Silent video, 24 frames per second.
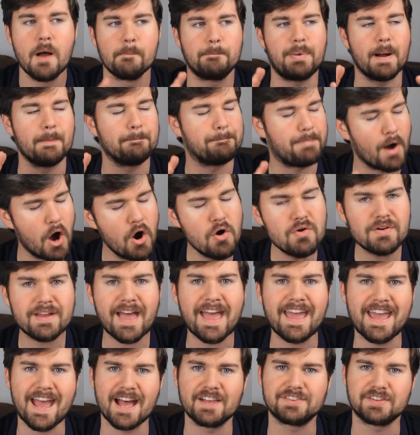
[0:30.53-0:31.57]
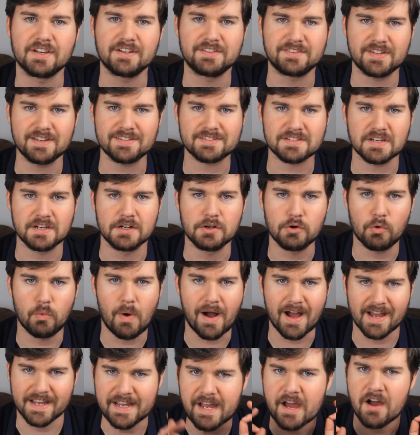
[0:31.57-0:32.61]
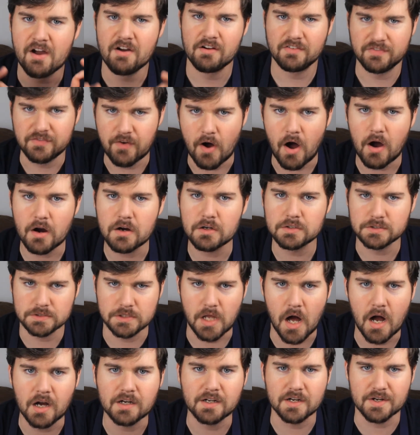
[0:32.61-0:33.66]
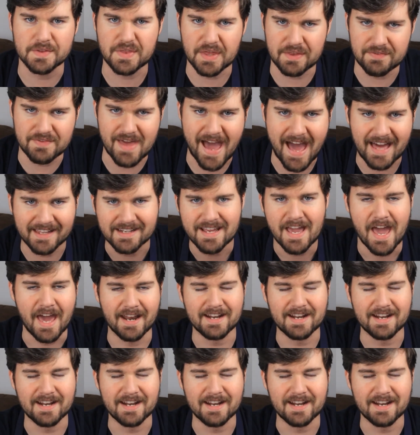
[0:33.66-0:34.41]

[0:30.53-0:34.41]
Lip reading: but poke has existed in Hawaii far longer than that,